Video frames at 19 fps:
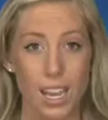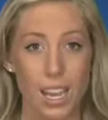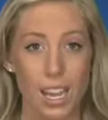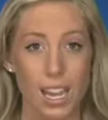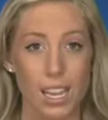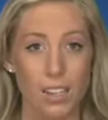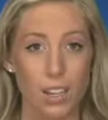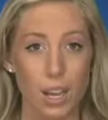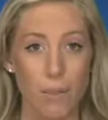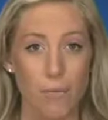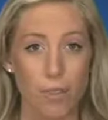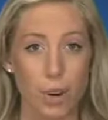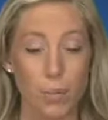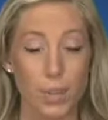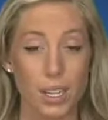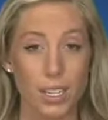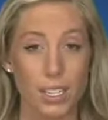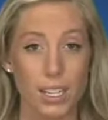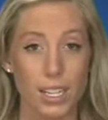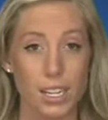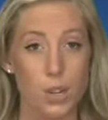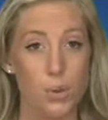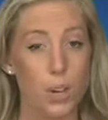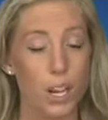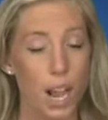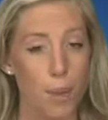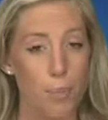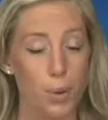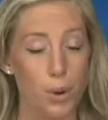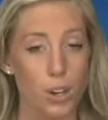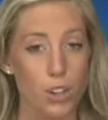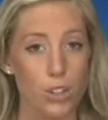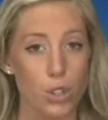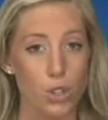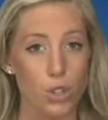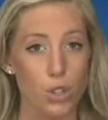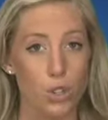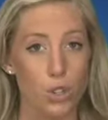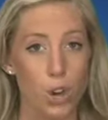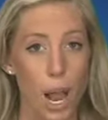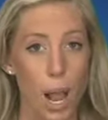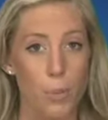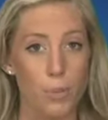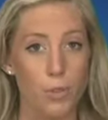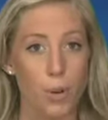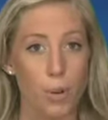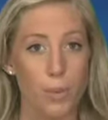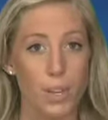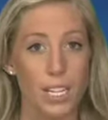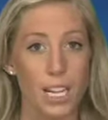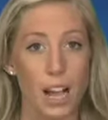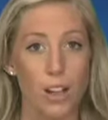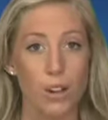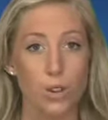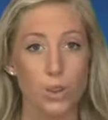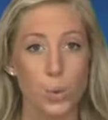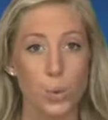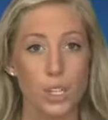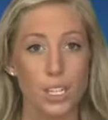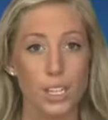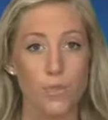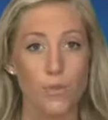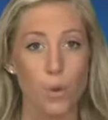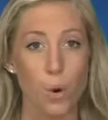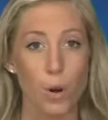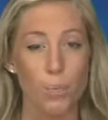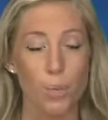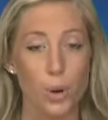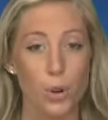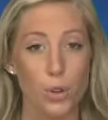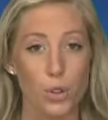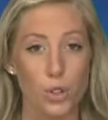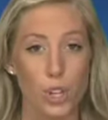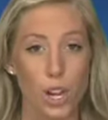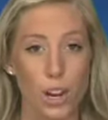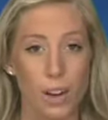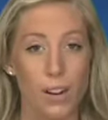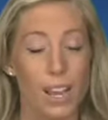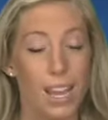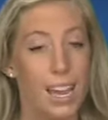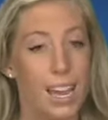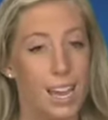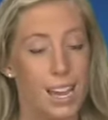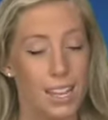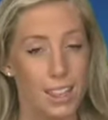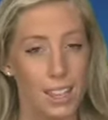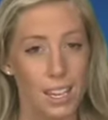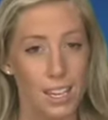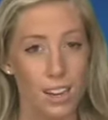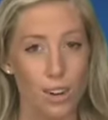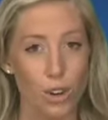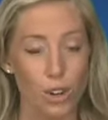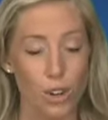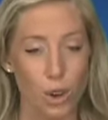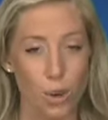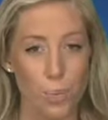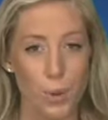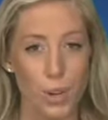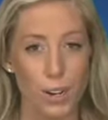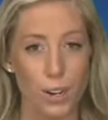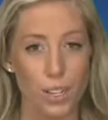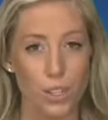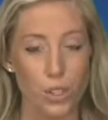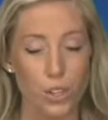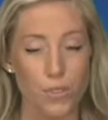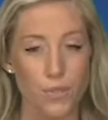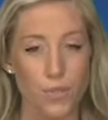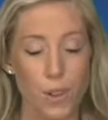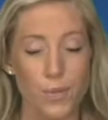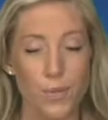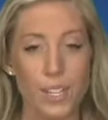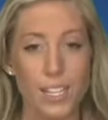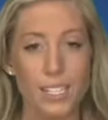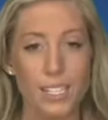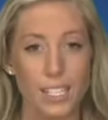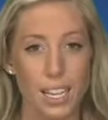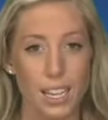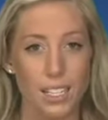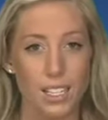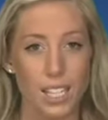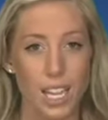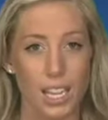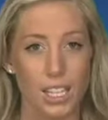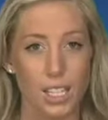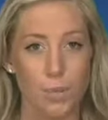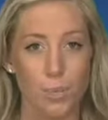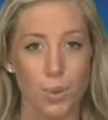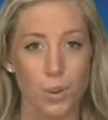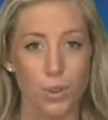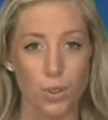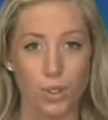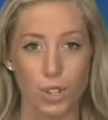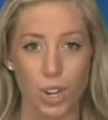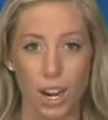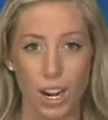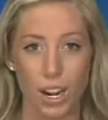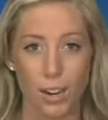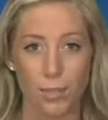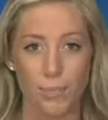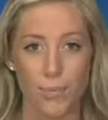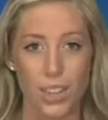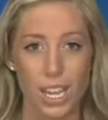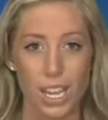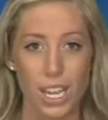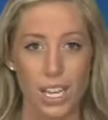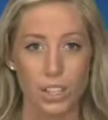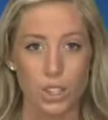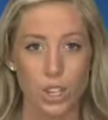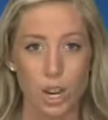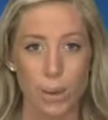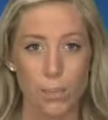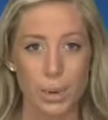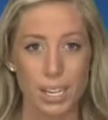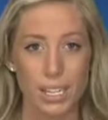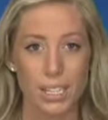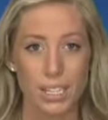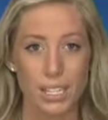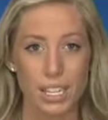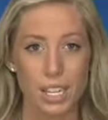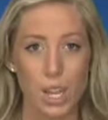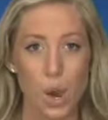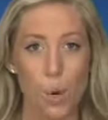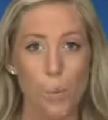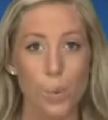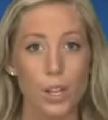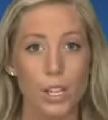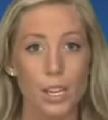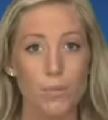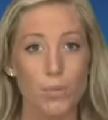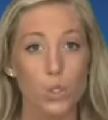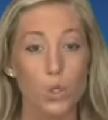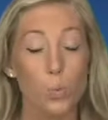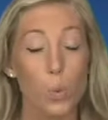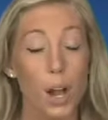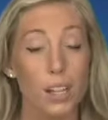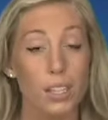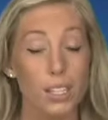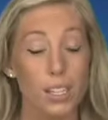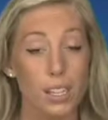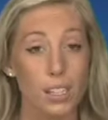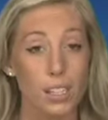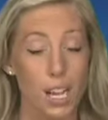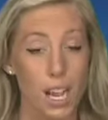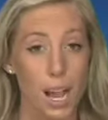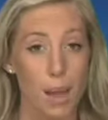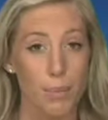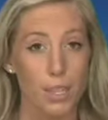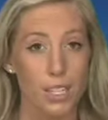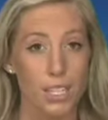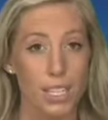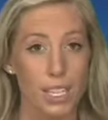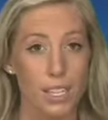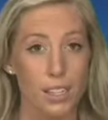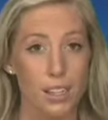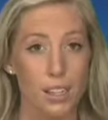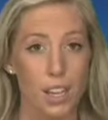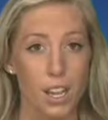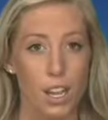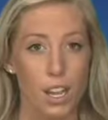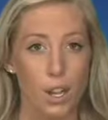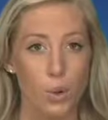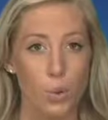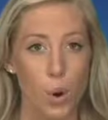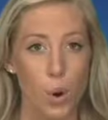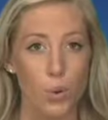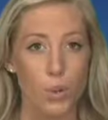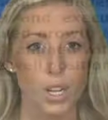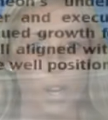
Income from continuing operations dropped from $1.24 per share in the year-ago period to 56 cents per share. Chairman and CEO William Swanson commented, quote,